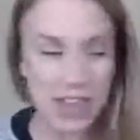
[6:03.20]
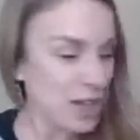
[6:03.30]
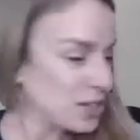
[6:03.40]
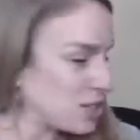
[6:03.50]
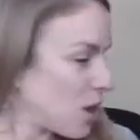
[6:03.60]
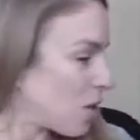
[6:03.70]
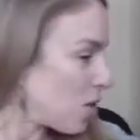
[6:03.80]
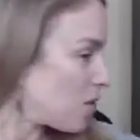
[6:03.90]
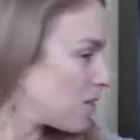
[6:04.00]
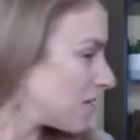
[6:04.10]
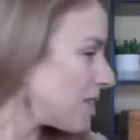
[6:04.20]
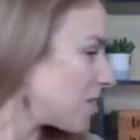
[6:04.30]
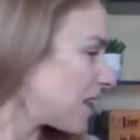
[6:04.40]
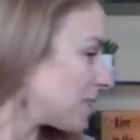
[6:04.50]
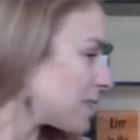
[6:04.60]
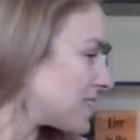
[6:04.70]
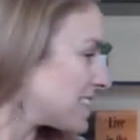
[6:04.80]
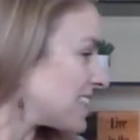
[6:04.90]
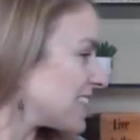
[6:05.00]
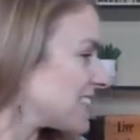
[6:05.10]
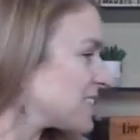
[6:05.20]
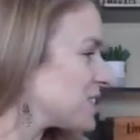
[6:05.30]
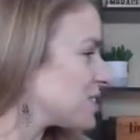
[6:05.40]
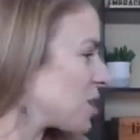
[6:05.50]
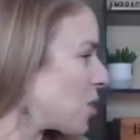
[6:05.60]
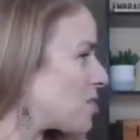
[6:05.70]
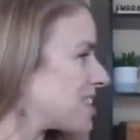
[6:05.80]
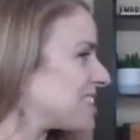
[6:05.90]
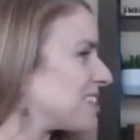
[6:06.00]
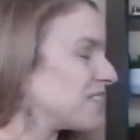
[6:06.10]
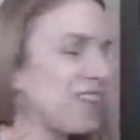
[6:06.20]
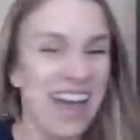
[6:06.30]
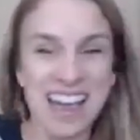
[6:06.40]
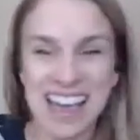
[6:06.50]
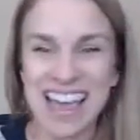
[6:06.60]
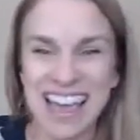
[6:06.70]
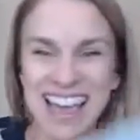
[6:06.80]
So, okay, let me just see. This is so messy, you guys.